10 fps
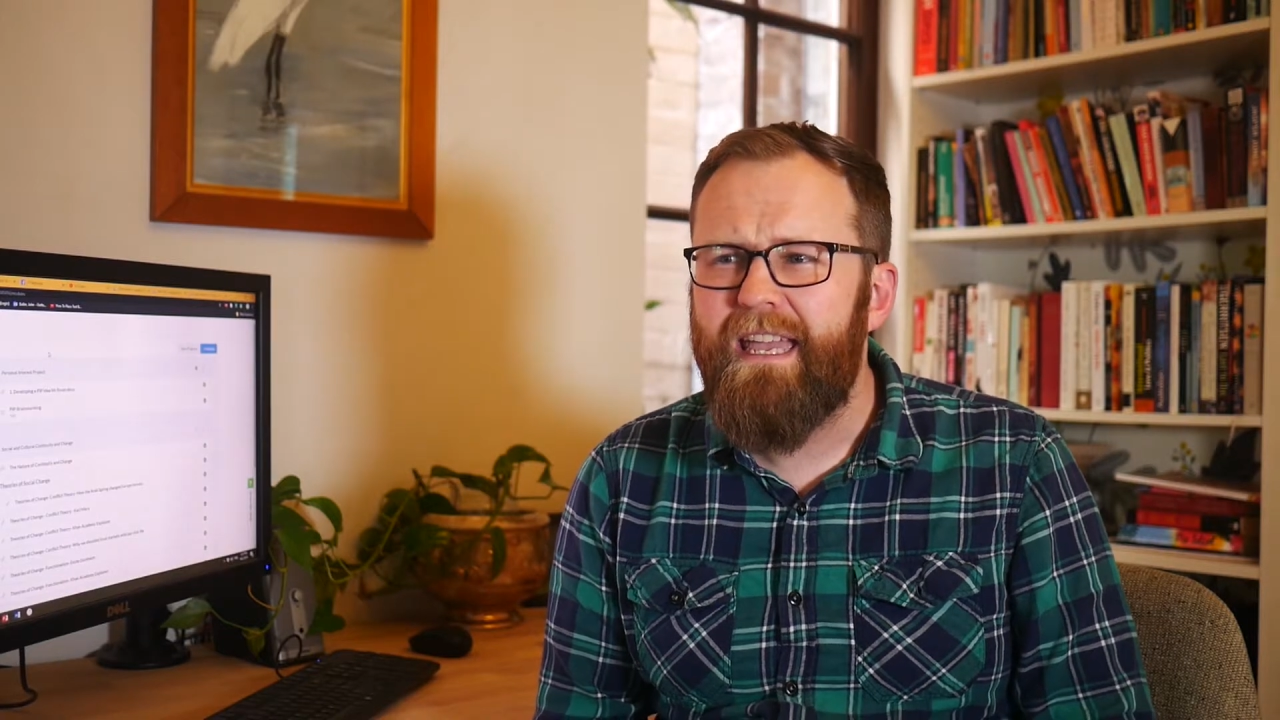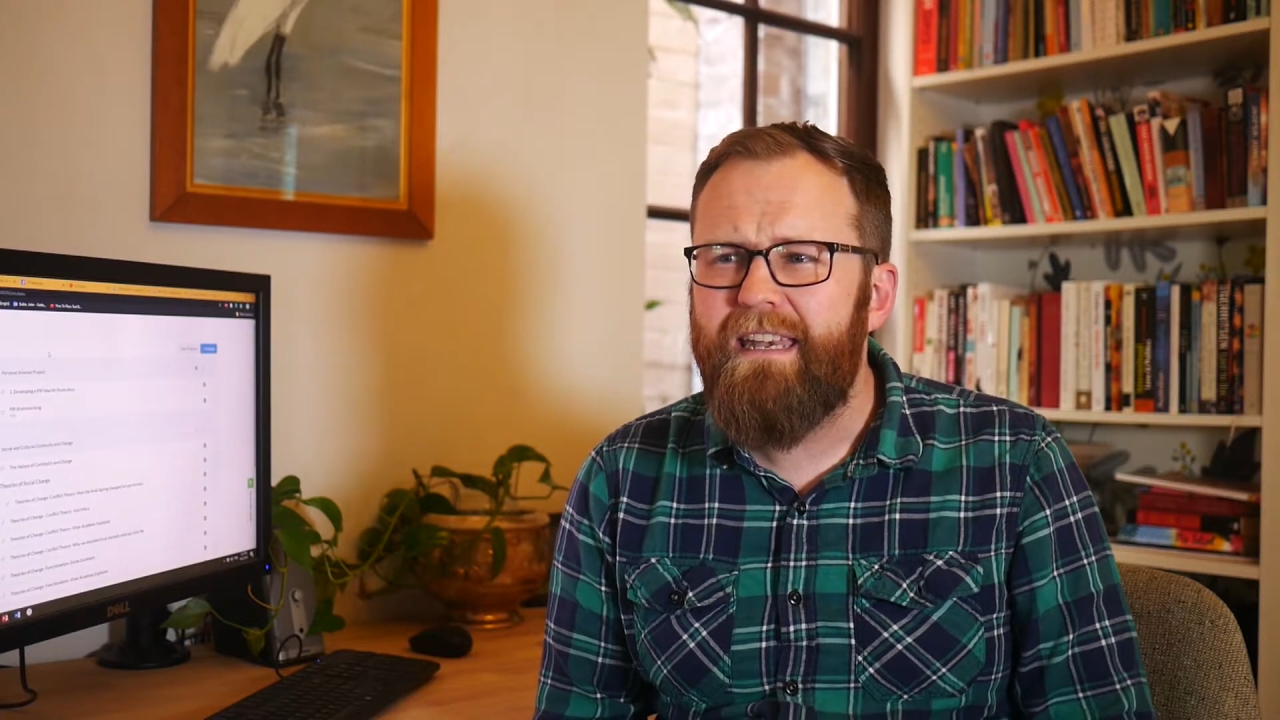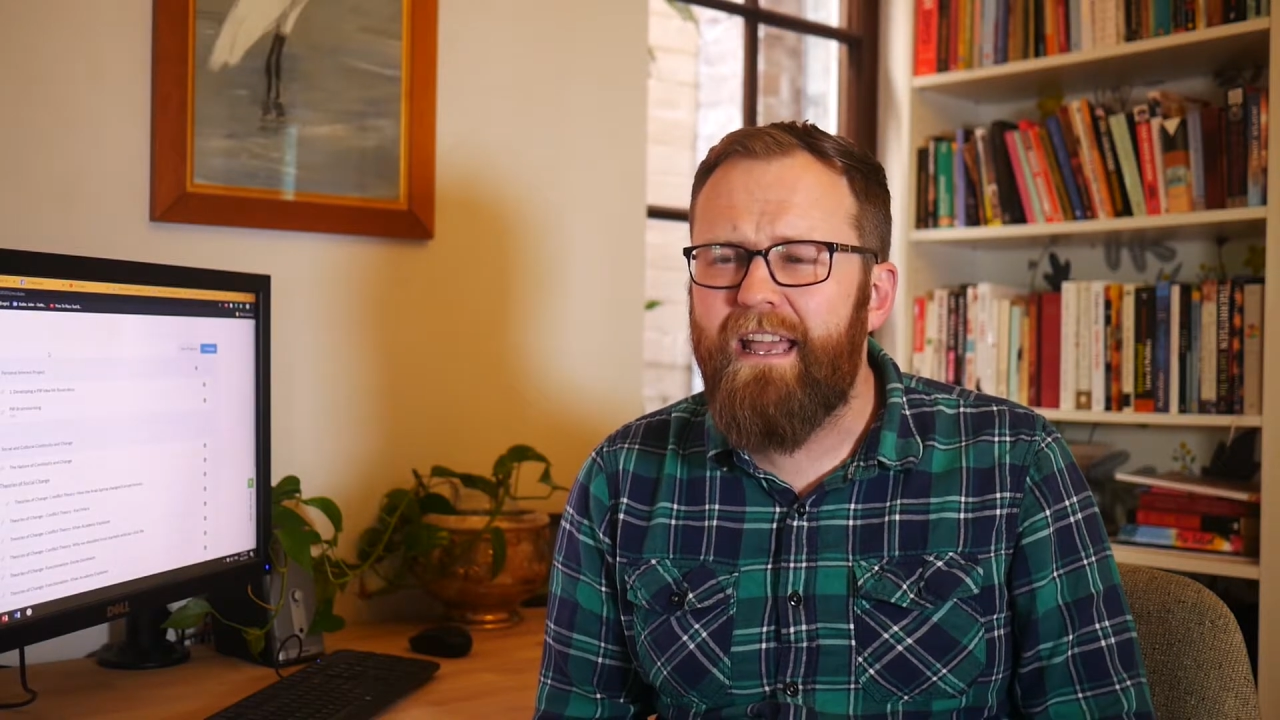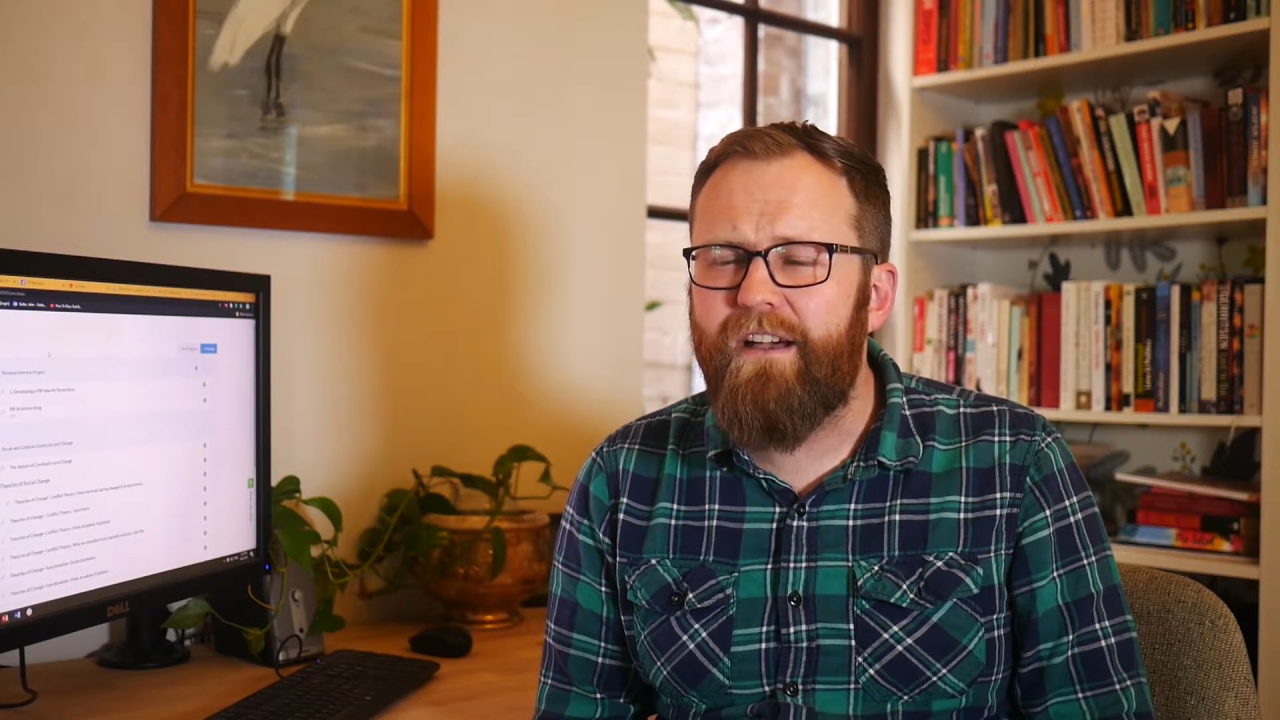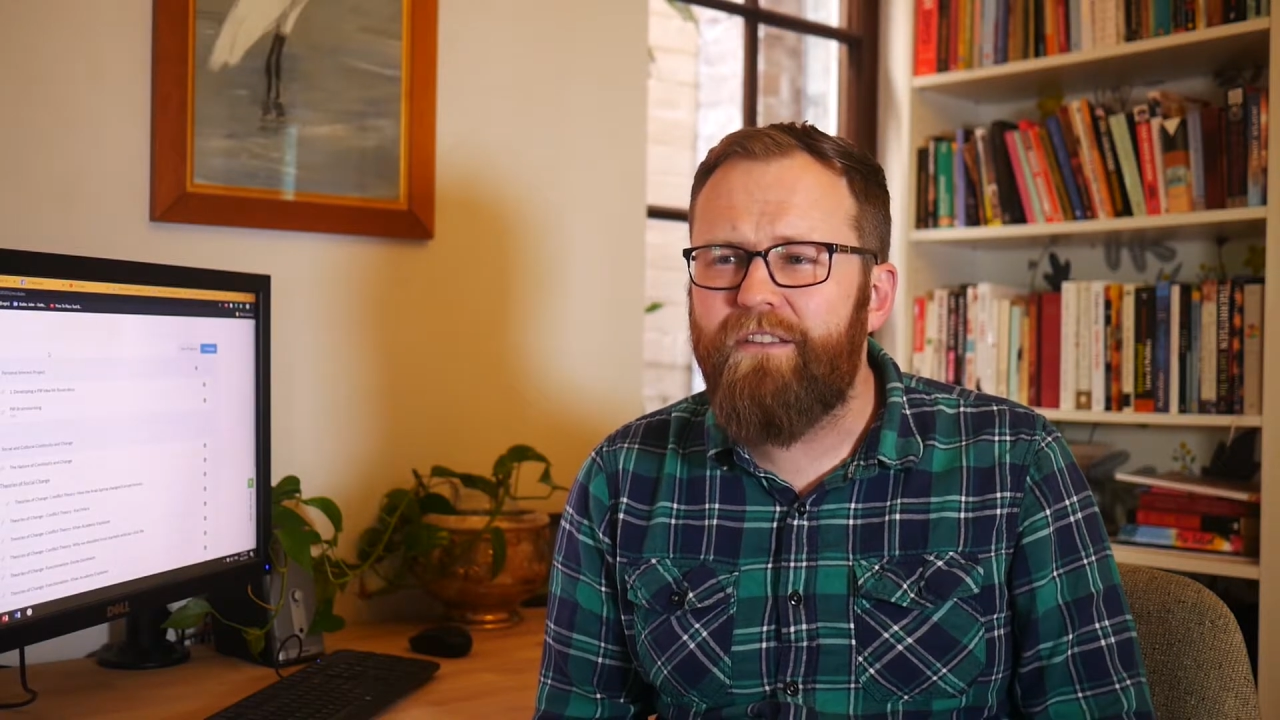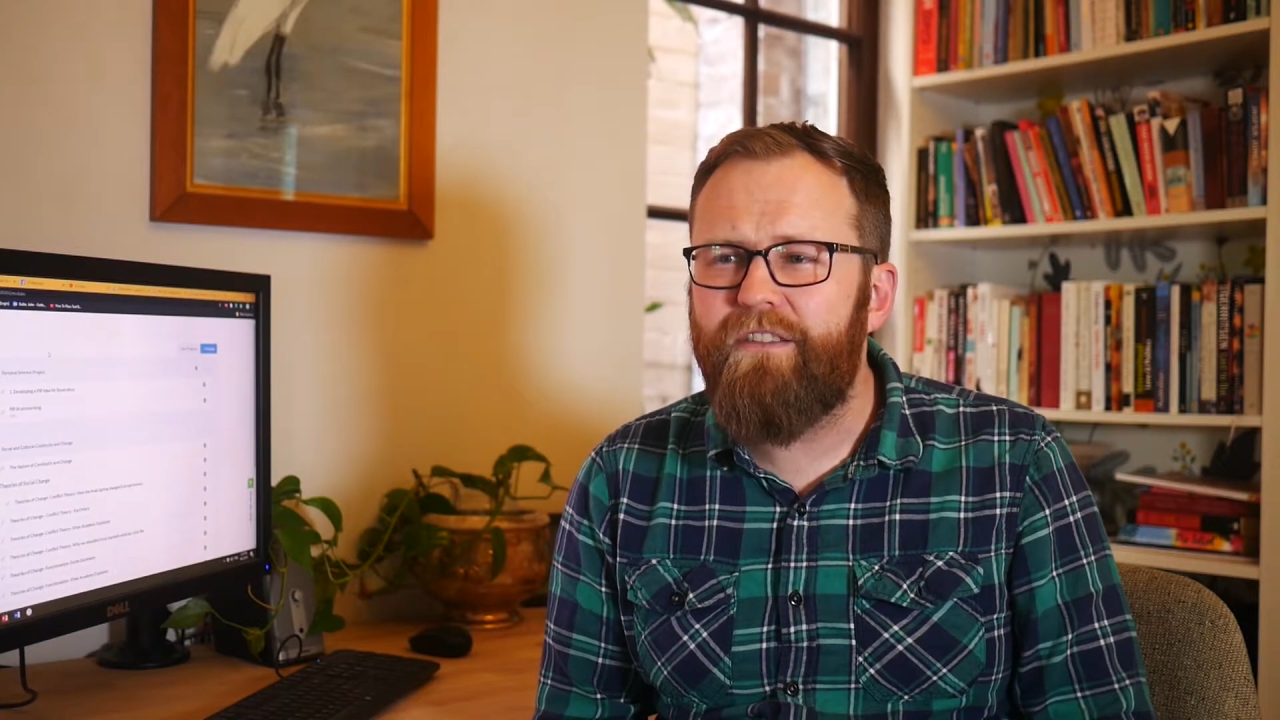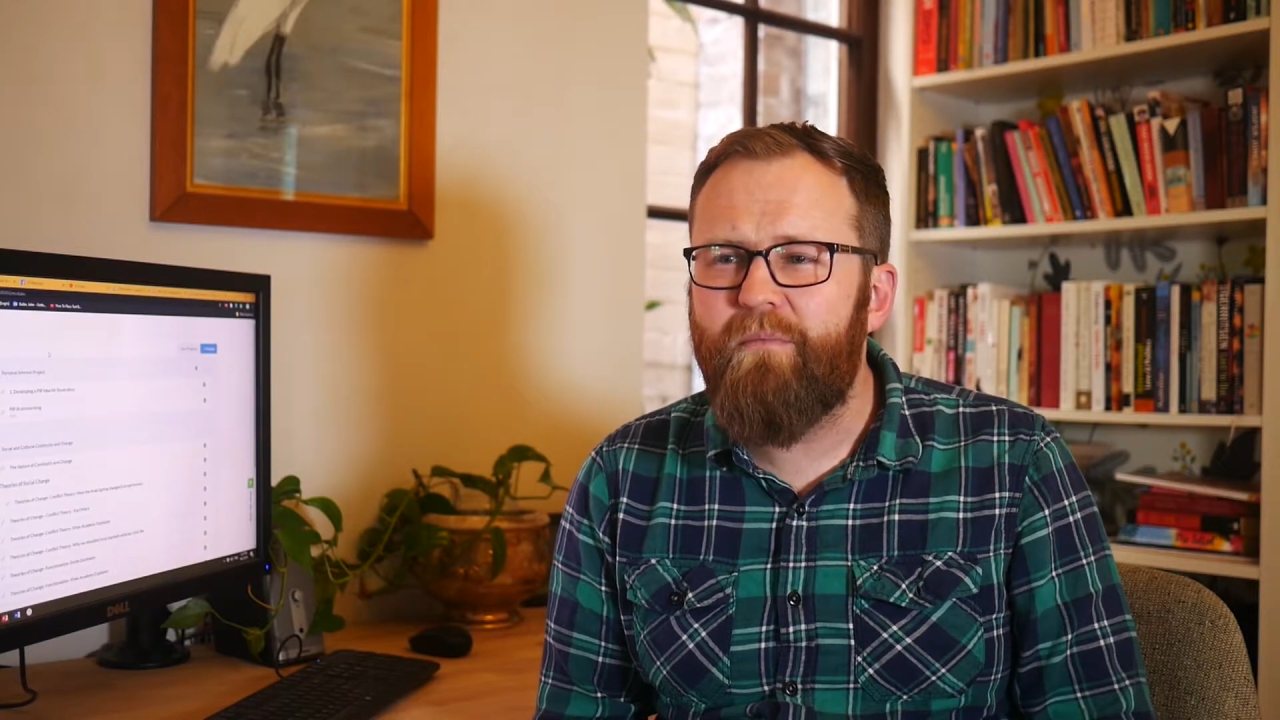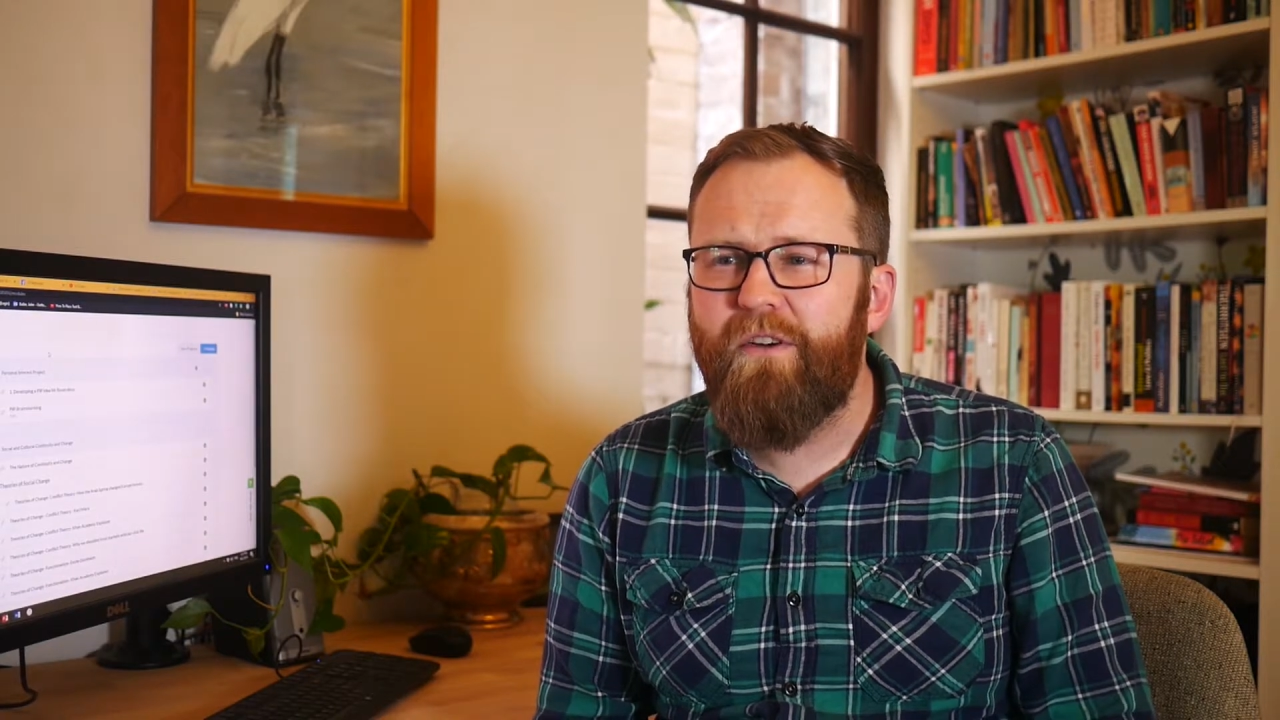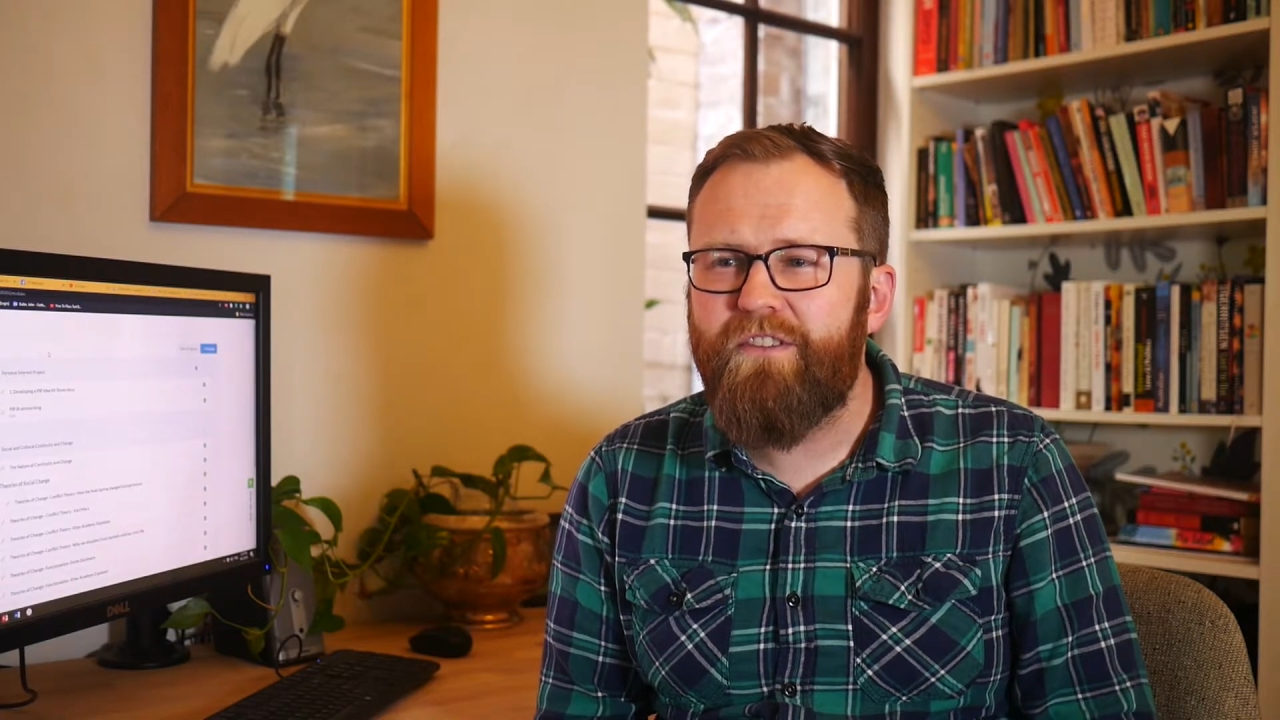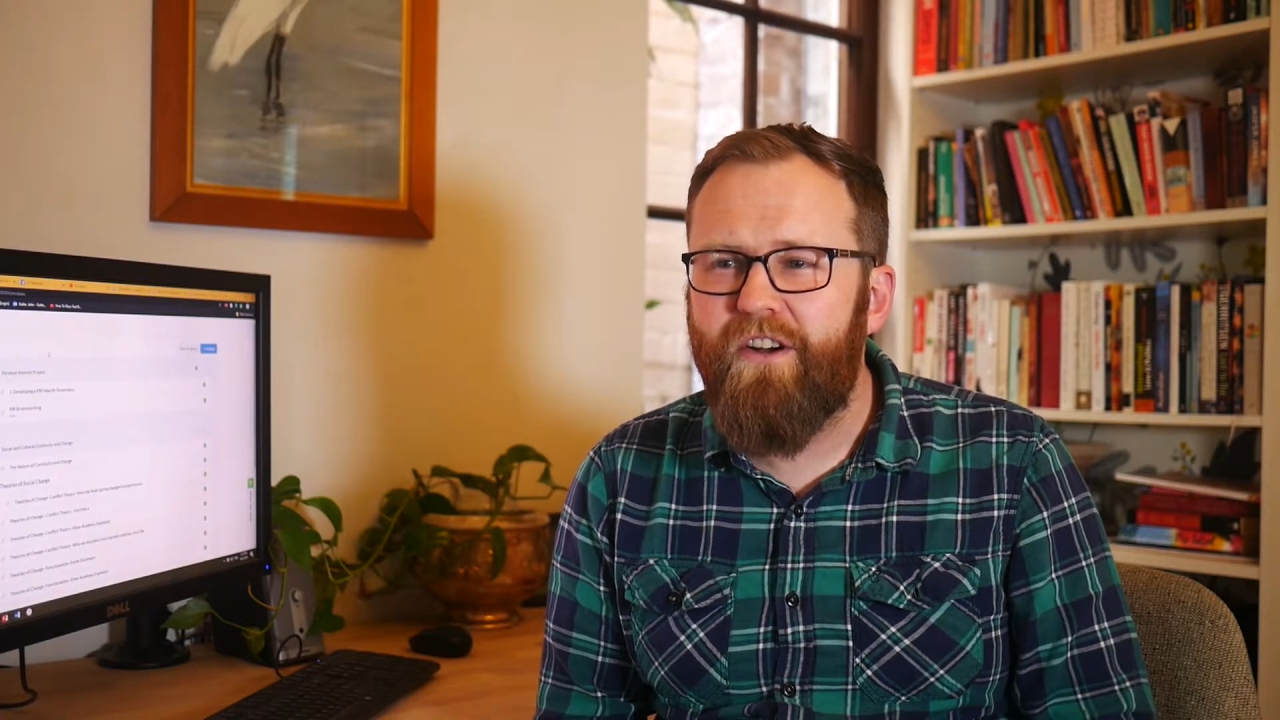Now, the most